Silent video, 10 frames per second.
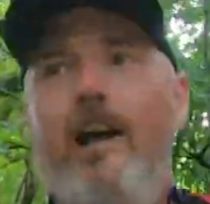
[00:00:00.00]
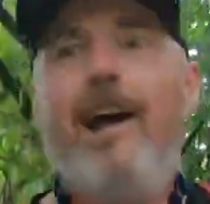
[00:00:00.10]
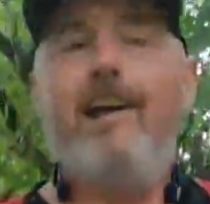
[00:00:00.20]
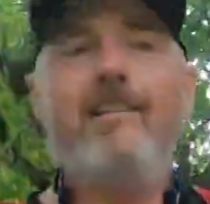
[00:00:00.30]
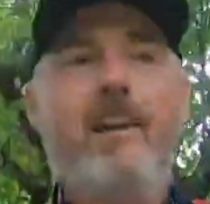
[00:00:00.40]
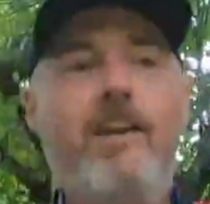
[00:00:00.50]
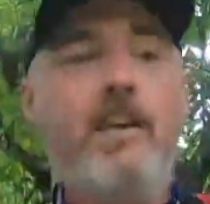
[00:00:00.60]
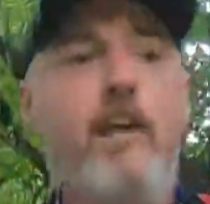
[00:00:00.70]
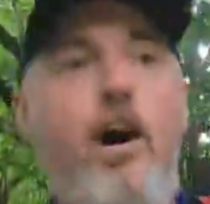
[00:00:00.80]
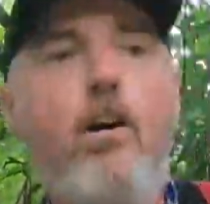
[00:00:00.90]
as
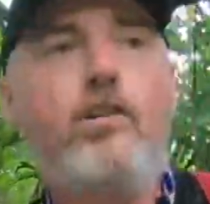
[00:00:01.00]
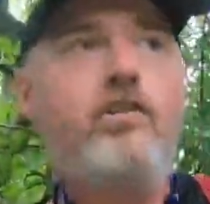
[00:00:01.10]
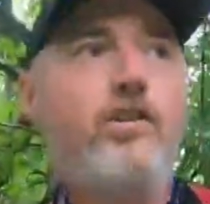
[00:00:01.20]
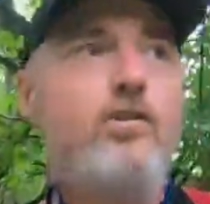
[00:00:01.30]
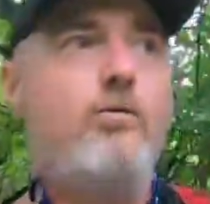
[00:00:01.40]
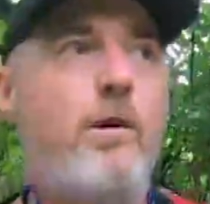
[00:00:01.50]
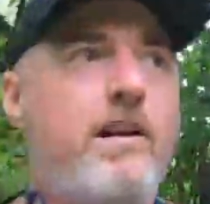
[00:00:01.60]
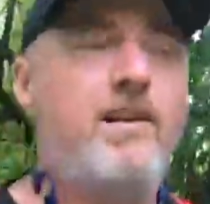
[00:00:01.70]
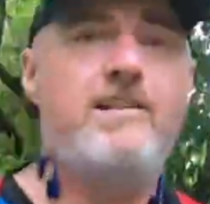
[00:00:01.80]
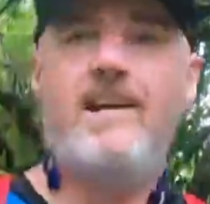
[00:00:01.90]
the oxygen your body
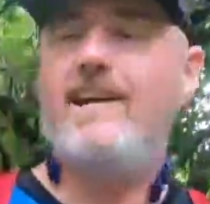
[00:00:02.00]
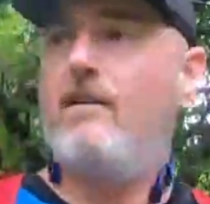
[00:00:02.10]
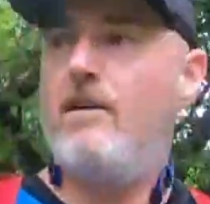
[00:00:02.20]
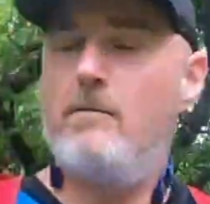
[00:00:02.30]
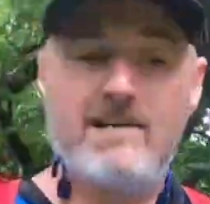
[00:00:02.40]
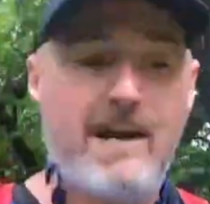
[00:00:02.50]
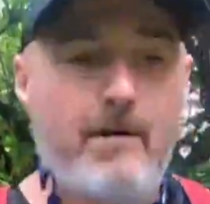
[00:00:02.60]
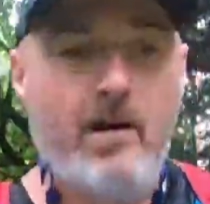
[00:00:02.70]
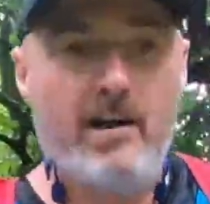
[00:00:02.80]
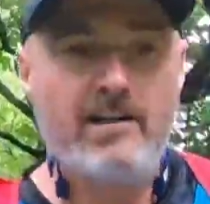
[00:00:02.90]
can take on can
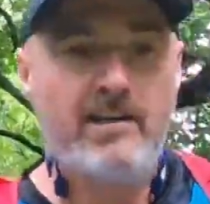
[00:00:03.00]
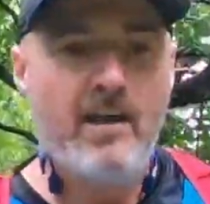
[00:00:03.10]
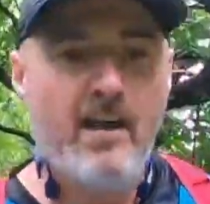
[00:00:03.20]
metabolize,